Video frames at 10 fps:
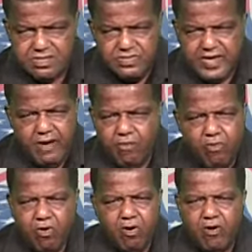That
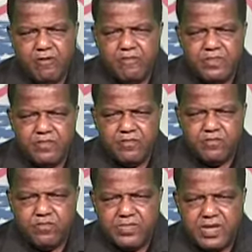war
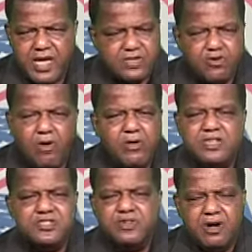has
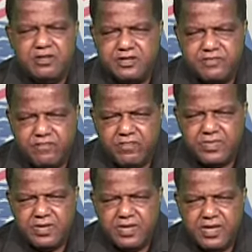already started.
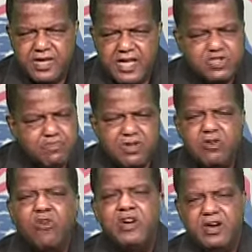It's been
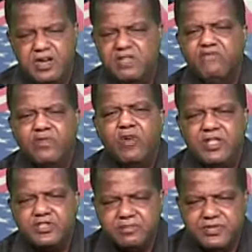going on for
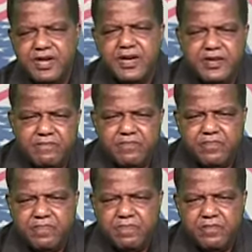quite some time.
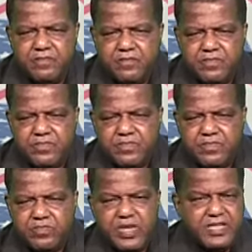
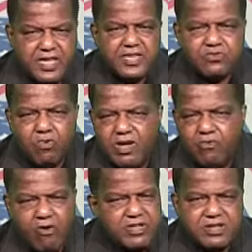And guess what,
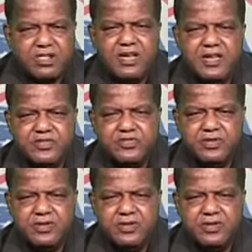working class?